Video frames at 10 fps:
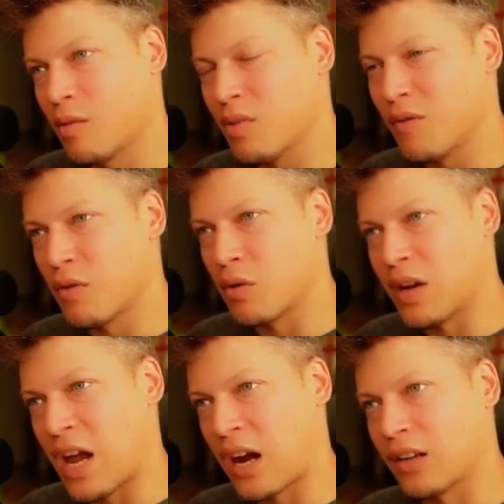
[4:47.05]
before
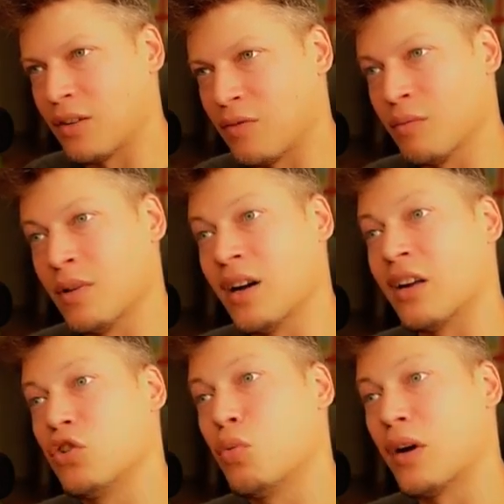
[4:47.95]
reactive got
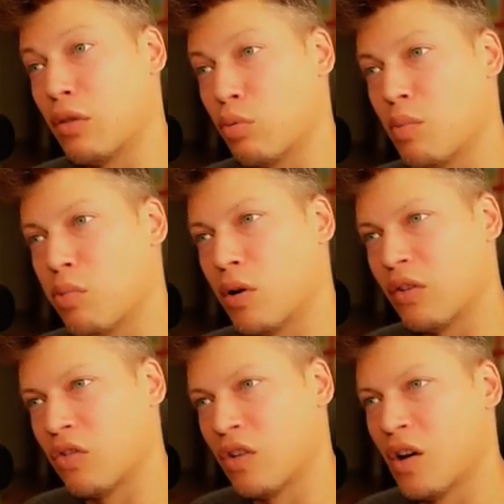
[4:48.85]
23
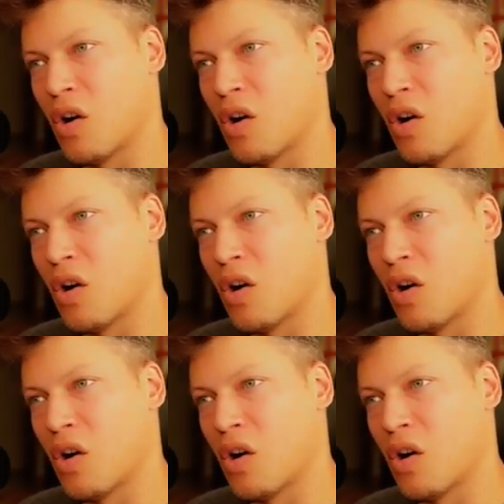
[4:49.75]
points,